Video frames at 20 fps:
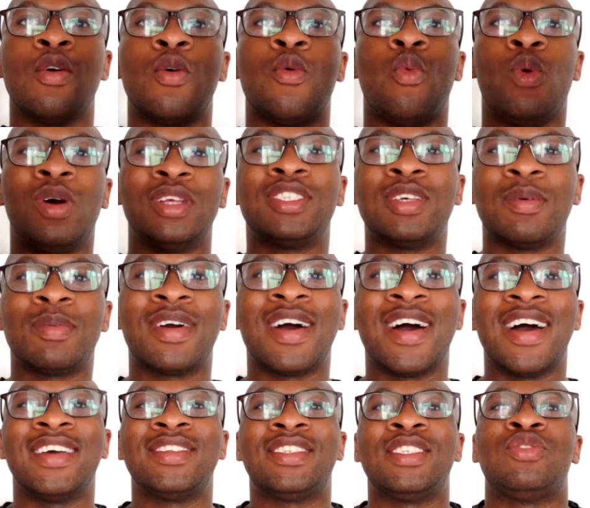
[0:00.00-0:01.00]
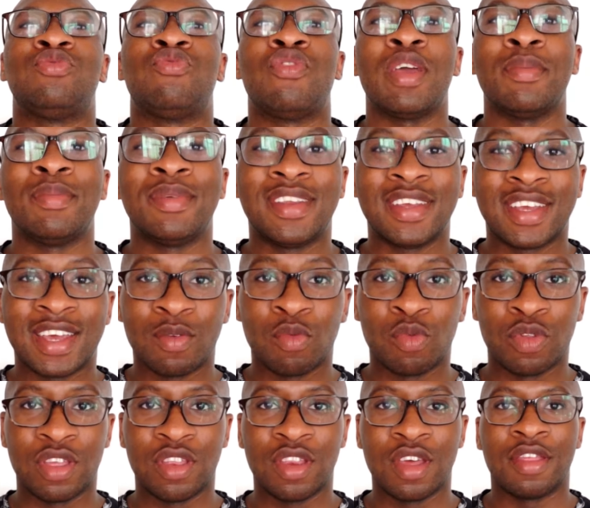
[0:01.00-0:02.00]
What's up guys, it's Raymond again
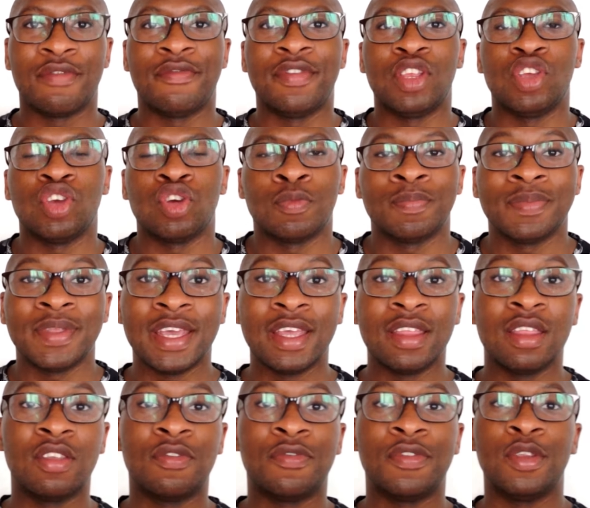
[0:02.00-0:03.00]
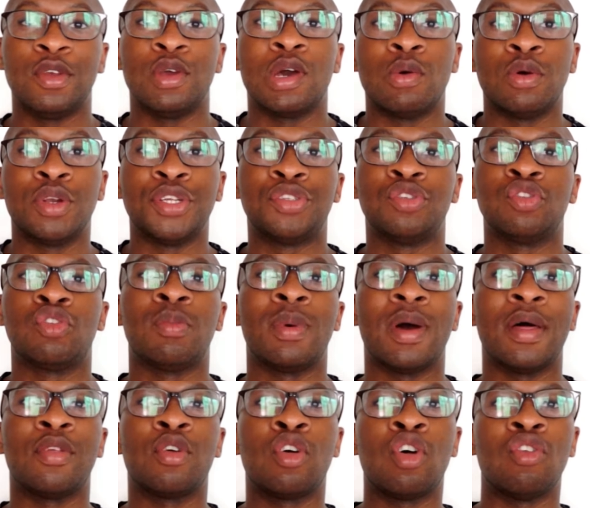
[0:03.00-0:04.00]
with another video. In this video I want to talk
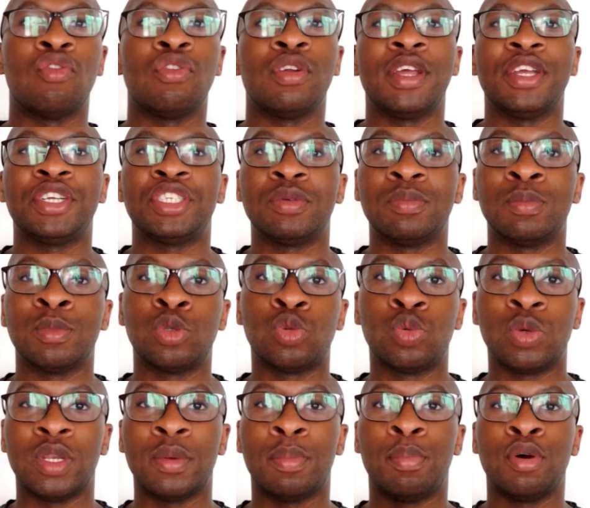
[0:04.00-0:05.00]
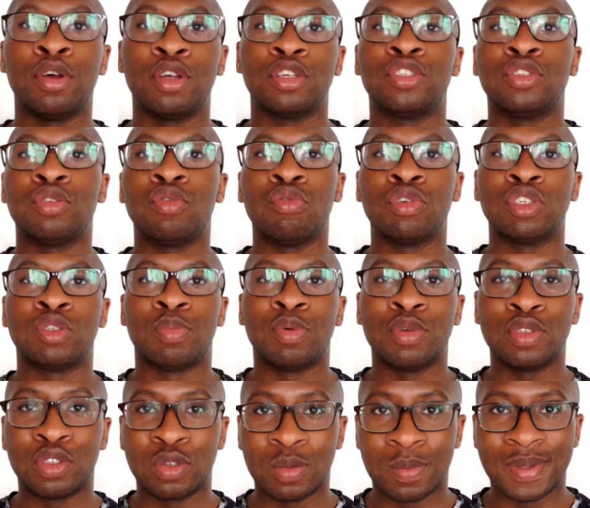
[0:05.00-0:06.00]
about the correlation between personal
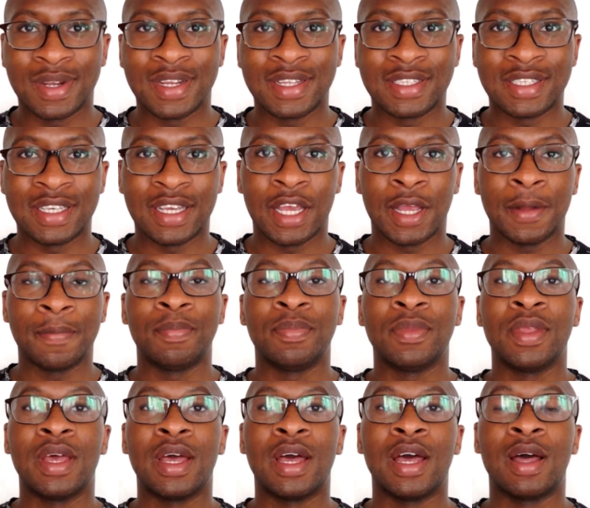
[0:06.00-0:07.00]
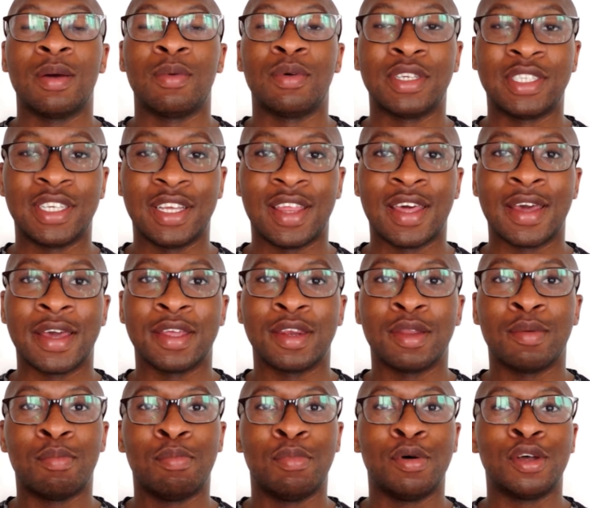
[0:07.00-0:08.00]
responsibility, I'm going to say that again,
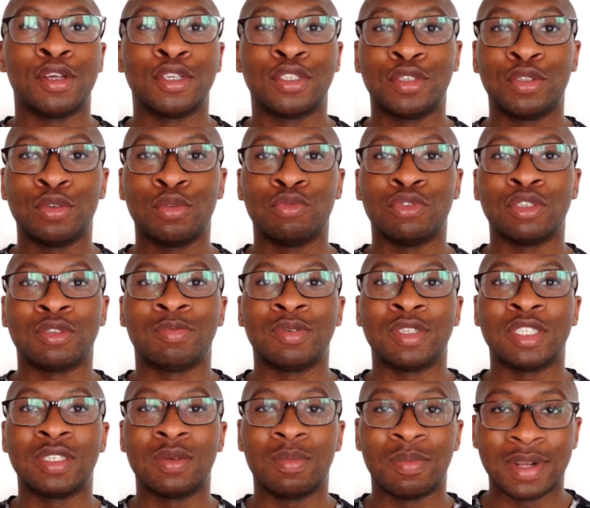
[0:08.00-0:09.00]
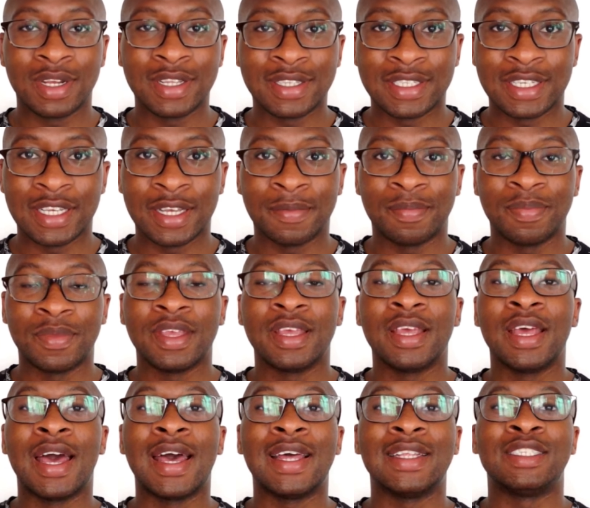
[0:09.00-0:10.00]
personal responsibility
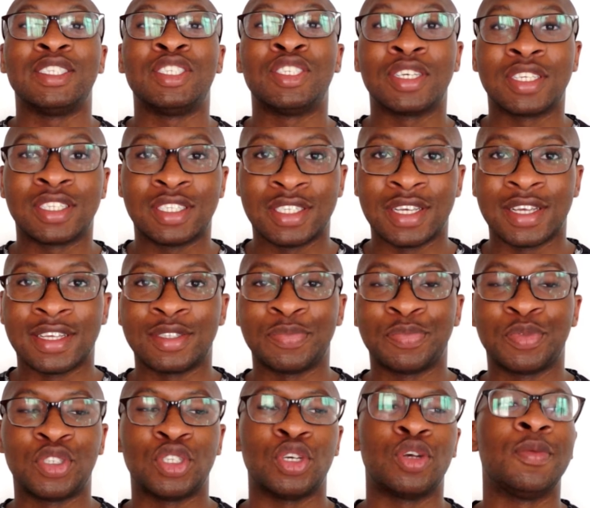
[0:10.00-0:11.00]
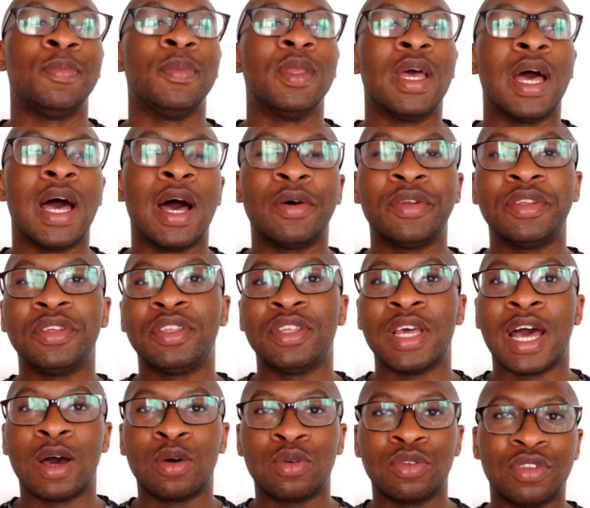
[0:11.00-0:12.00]
and success. So how
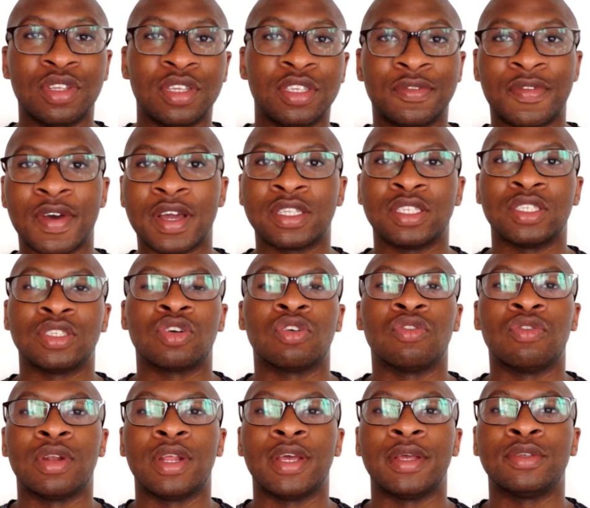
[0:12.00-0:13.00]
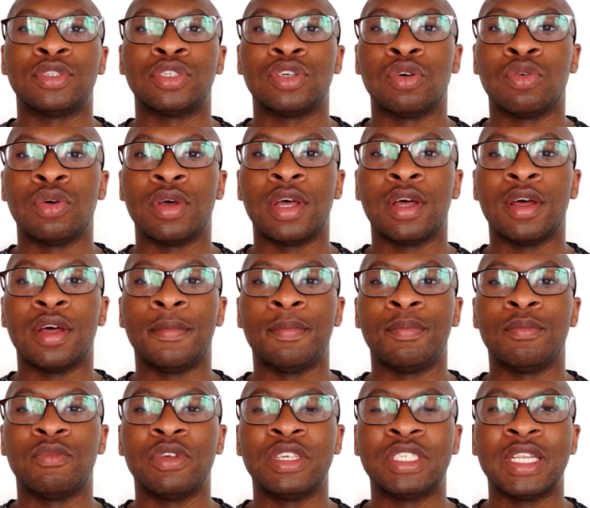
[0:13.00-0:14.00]
do these factors correlate? So
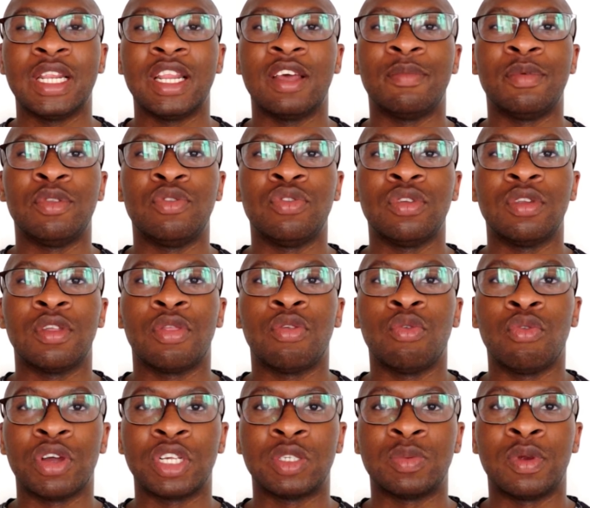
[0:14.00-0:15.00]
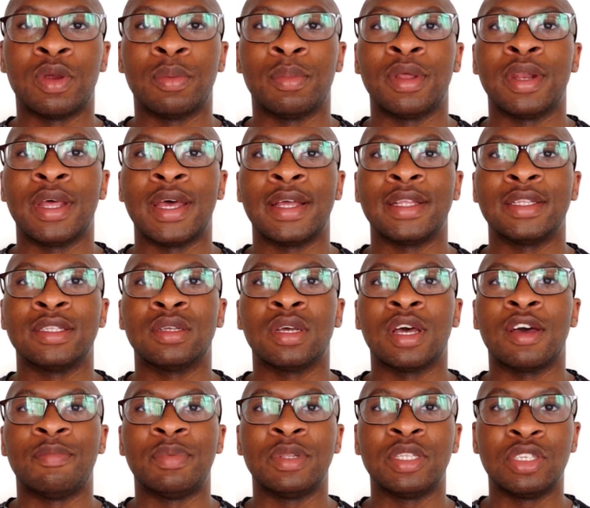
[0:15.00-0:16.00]
recently I've been doing a thought experiment and
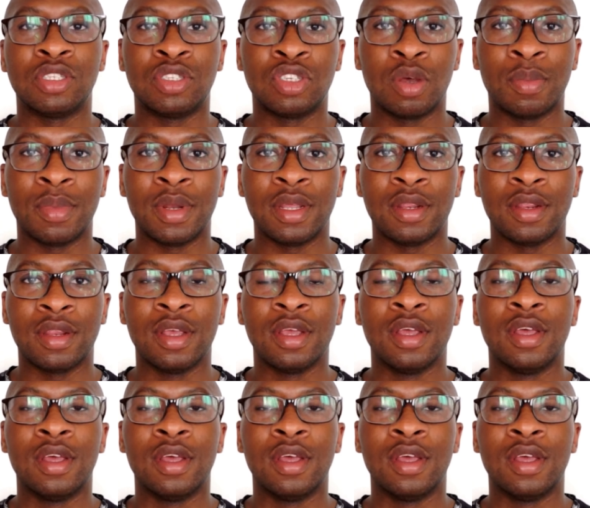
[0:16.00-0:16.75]
I've been determining